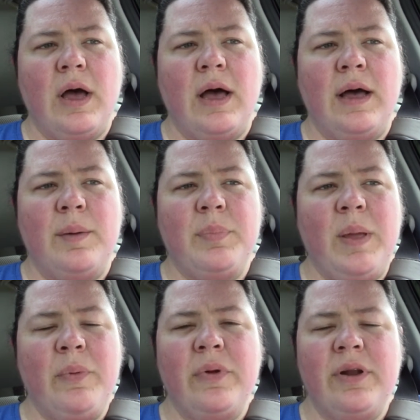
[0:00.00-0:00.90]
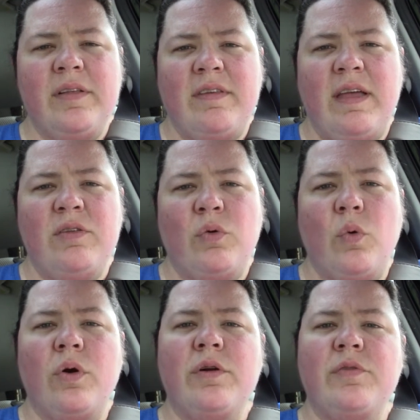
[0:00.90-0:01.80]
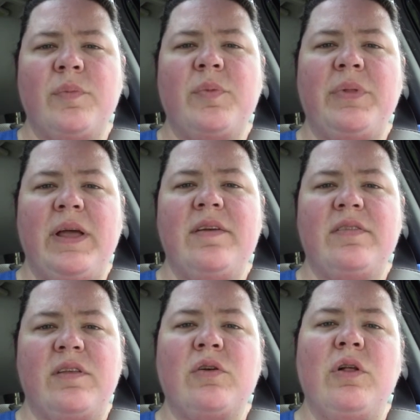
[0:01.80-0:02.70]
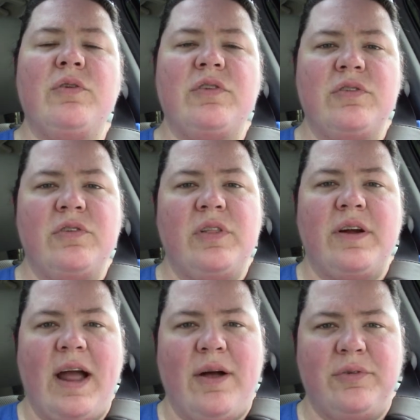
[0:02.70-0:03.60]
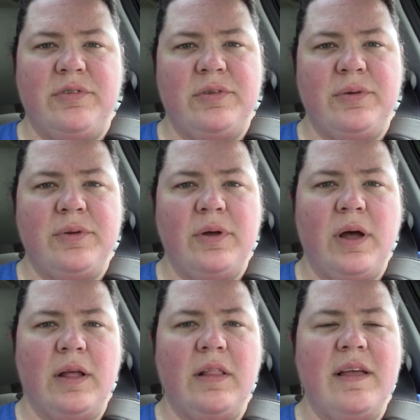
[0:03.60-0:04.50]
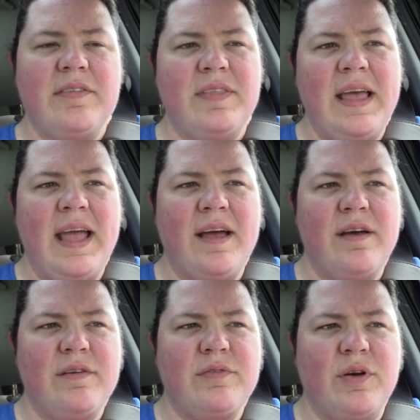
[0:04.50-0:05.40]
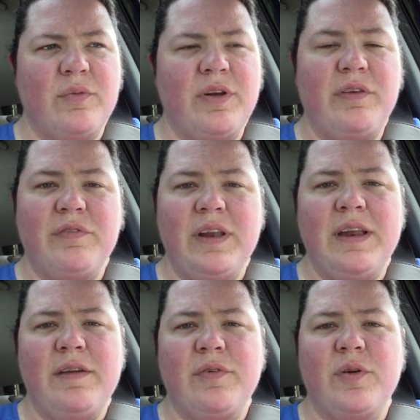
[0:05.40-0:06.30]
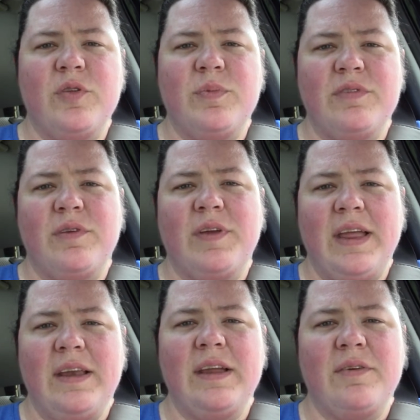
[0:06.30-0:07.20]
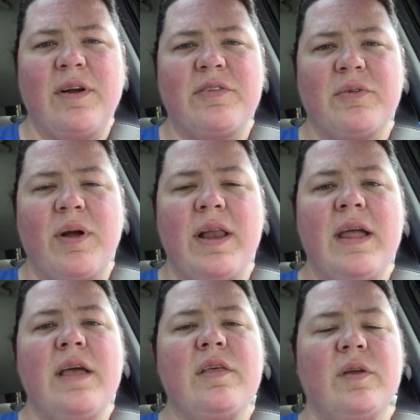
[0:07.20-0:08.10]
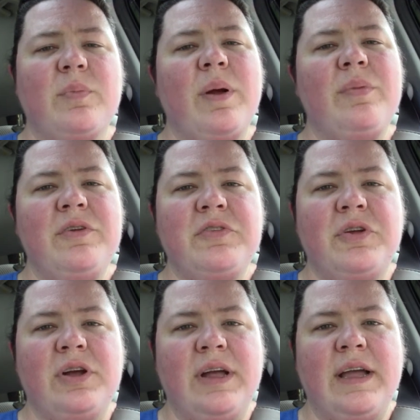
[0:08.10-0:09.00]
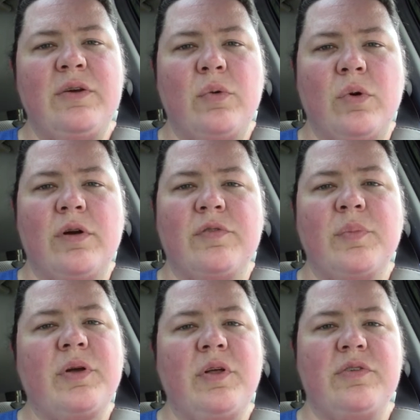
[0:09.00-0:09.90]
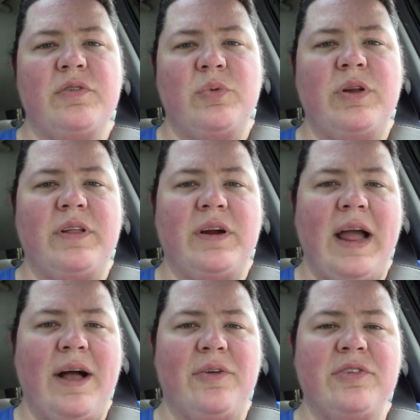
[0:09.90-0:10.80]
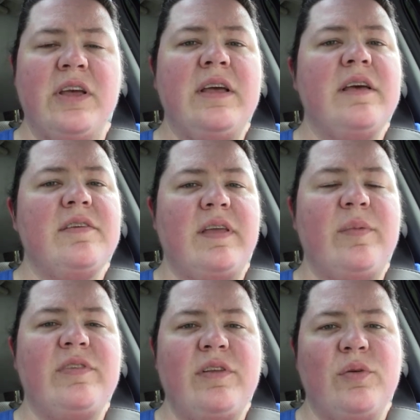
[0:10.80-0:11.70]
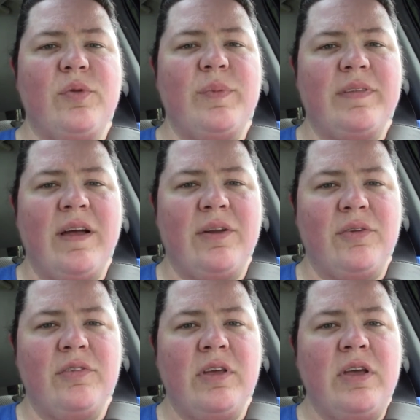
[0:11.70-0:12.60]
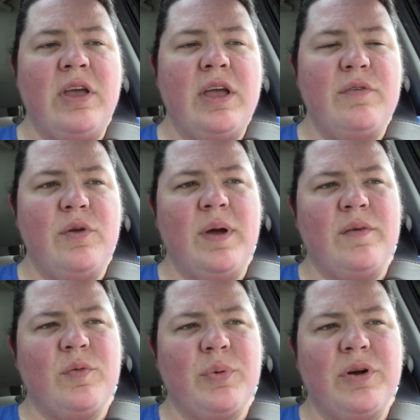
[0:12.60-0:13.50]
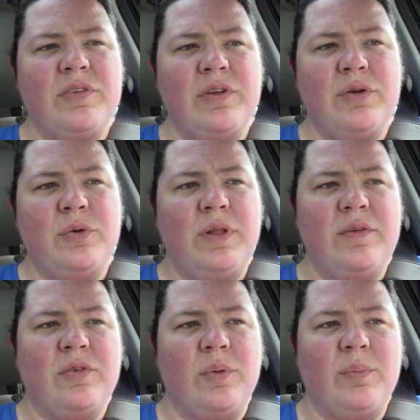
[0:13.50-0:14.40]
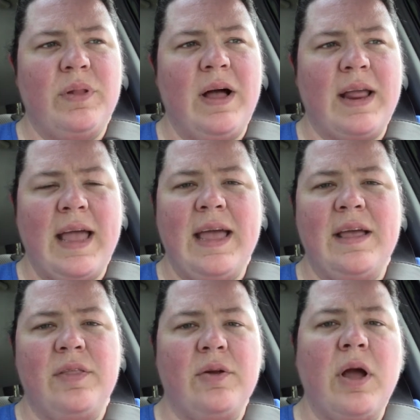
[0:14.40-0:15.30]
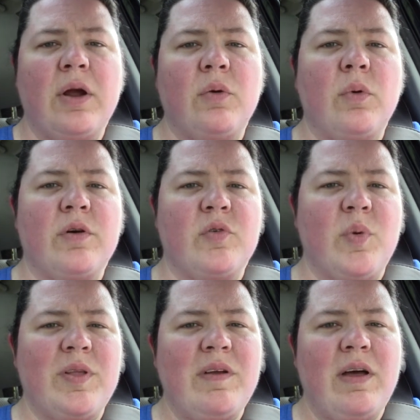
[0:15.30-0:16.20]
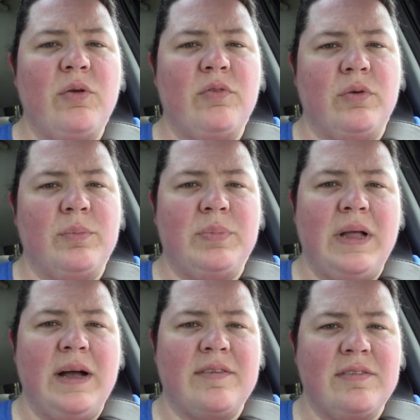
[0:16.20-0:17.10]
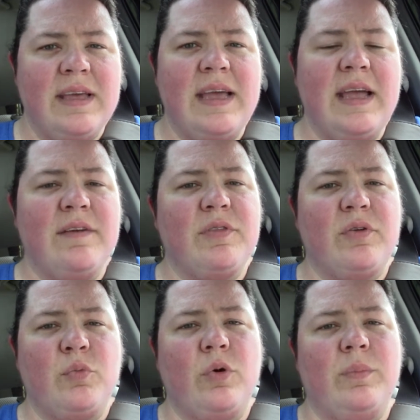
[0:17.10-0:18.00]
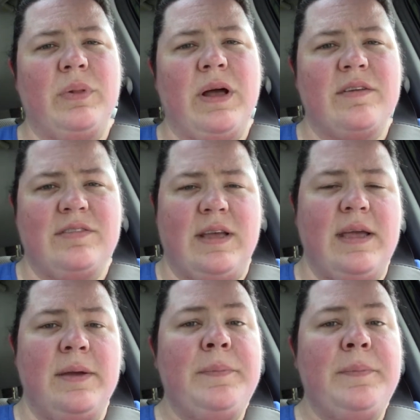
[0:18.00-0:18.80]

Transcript: Um, people are going to tend to order from the place that's closest to their house unless they have a real affinity for a specific Indian restaurant, they're probably just going to go ahead and order from the closest one to their house, same as they did with McDonald's. If you have a person who lives on block A, they're not going to order from McDonald's on block Z if there's one on block C.